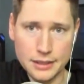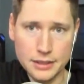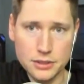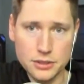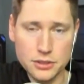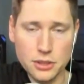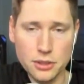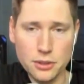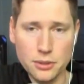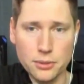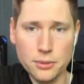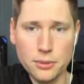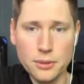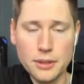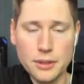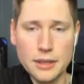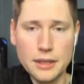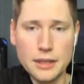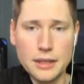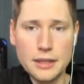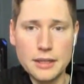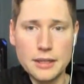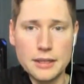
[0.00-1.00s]
So
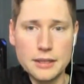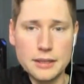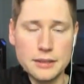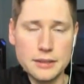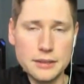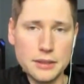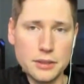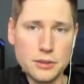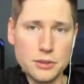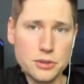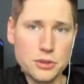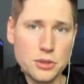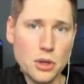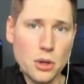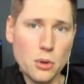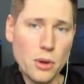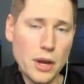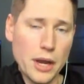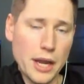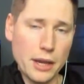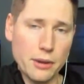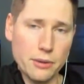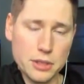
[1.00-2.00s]
there's no
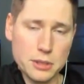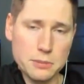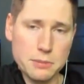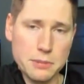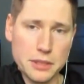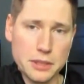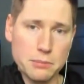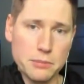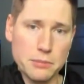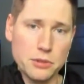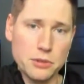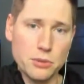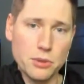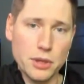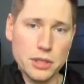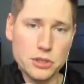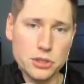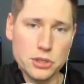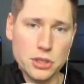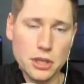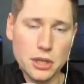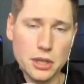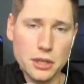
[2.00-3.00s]
way I would expect a
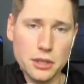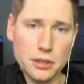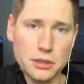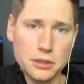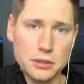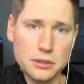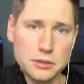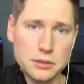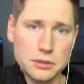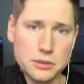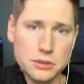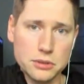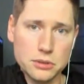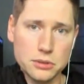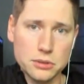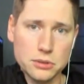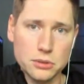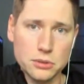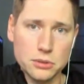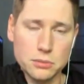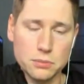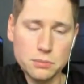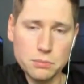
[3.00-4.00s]
mid-range card
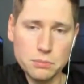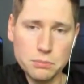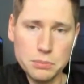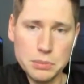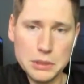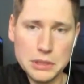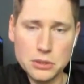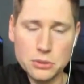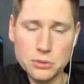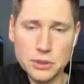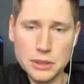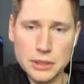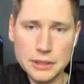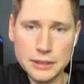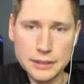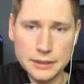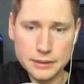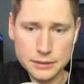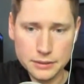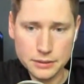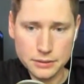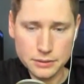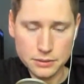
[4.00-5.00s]
to be doing,